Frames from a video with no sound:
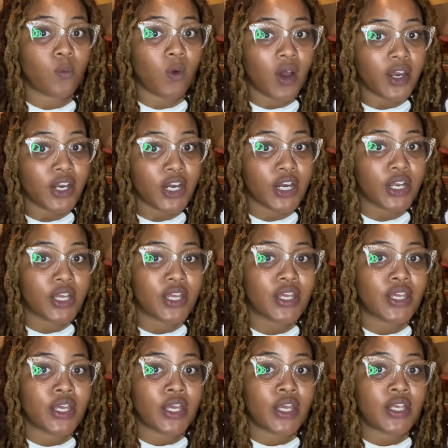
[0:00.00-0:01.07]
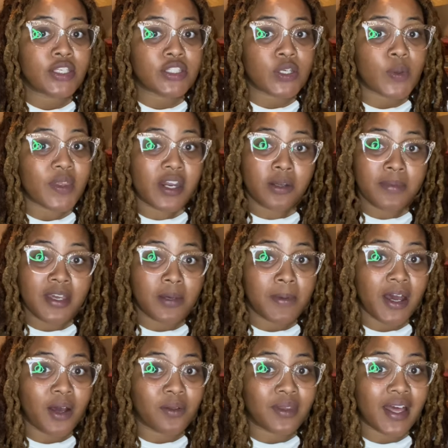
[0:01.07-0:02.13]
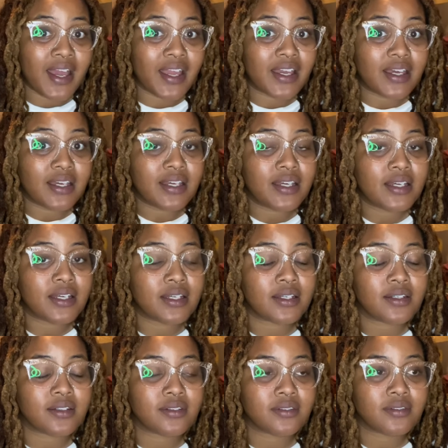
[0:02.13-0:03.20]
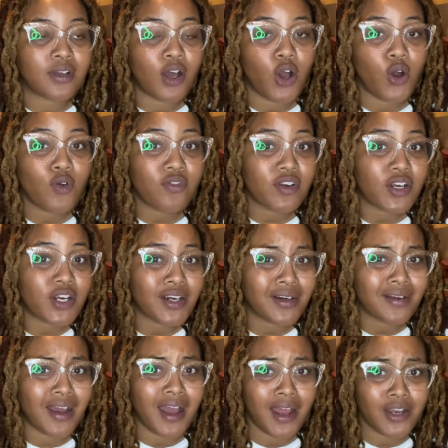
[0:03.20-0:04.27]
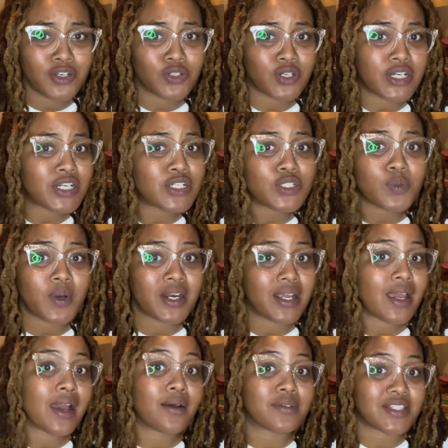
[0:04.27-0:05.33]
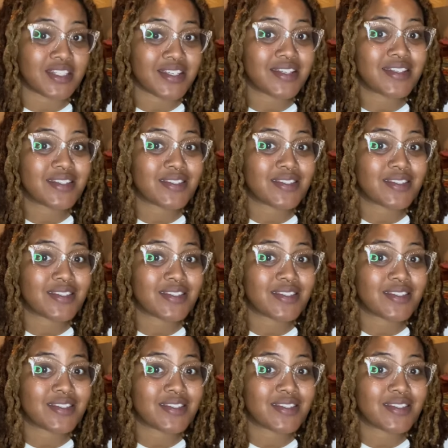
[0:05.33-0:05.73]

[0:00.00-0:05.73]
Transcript: water. So that'll be about like over 120 ounces.